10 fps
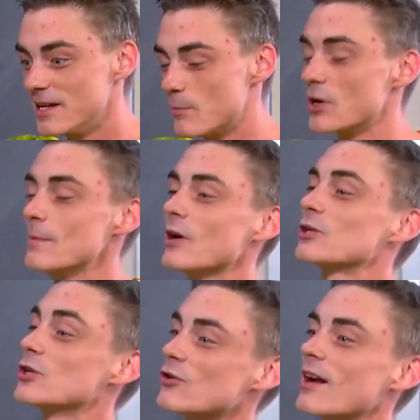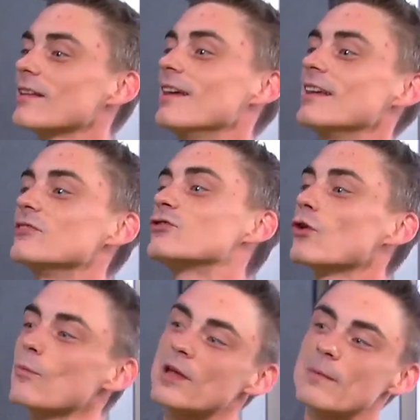pretty much he tried to like
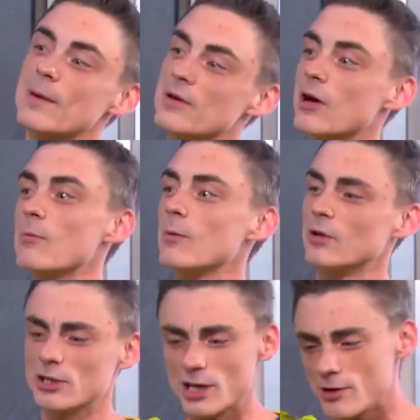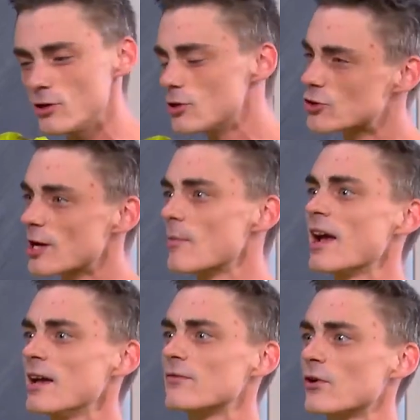insult me and make me come up like ken you didn't shake my
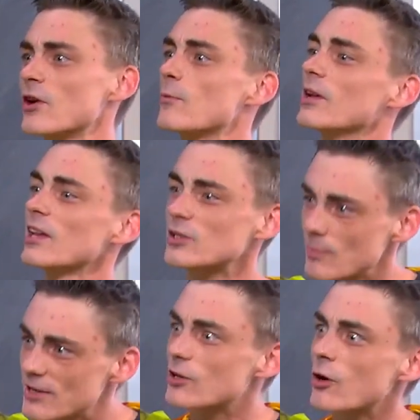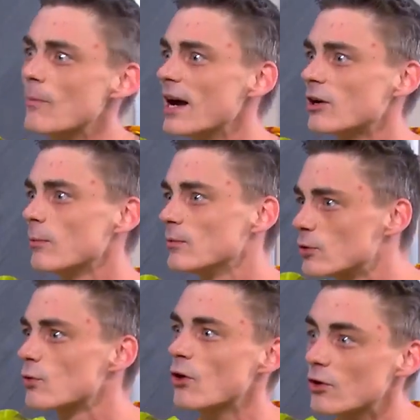hand in front of everybody let's make you come back up and
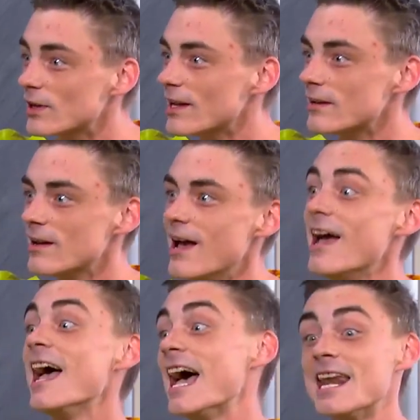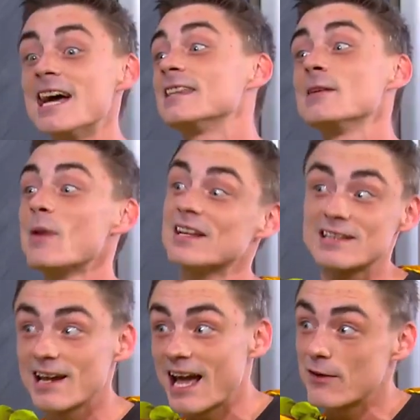do it all again oh, and i did my
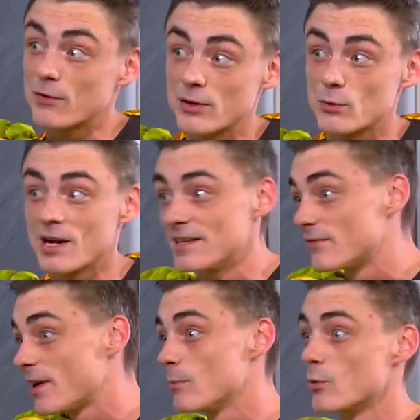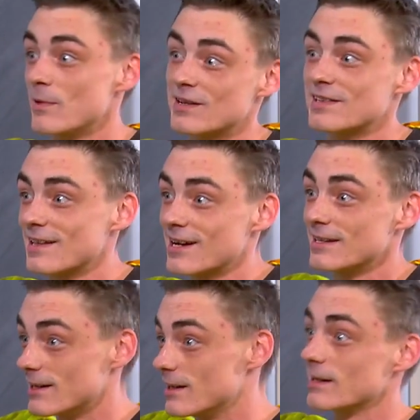set halfway through and i did five more minutes and then i
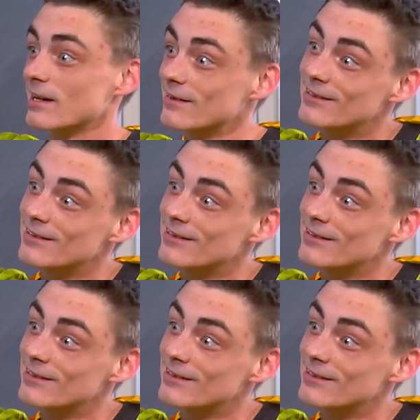did it again